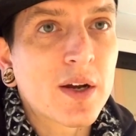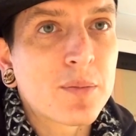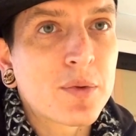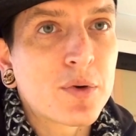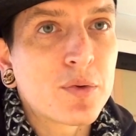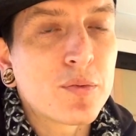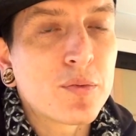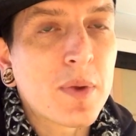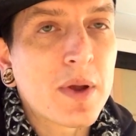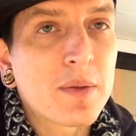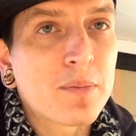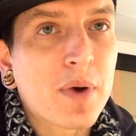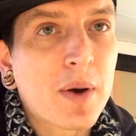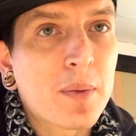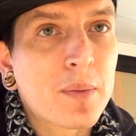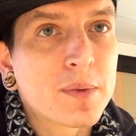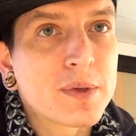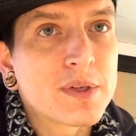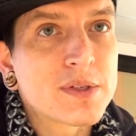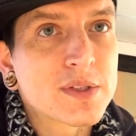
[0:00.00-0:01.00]
up your roommate
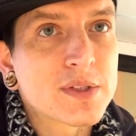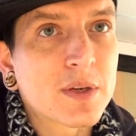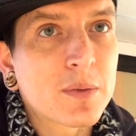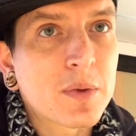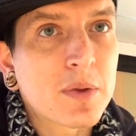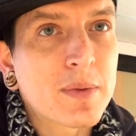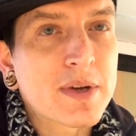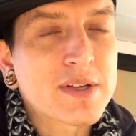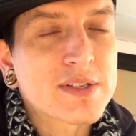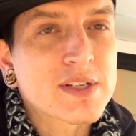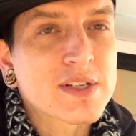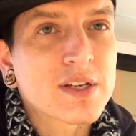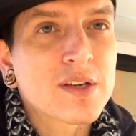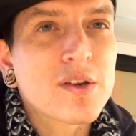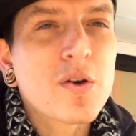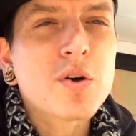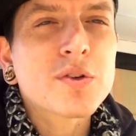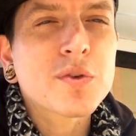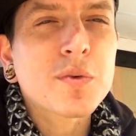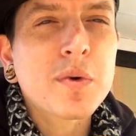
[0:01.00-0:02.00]
probably isn't going to be the best thing.
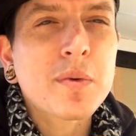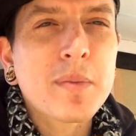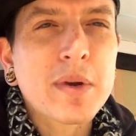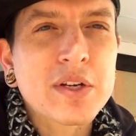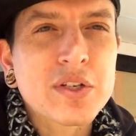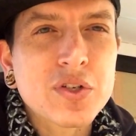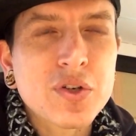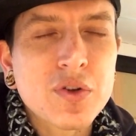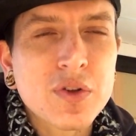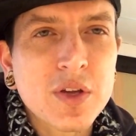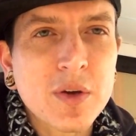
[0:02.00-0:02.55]
You also want to make sure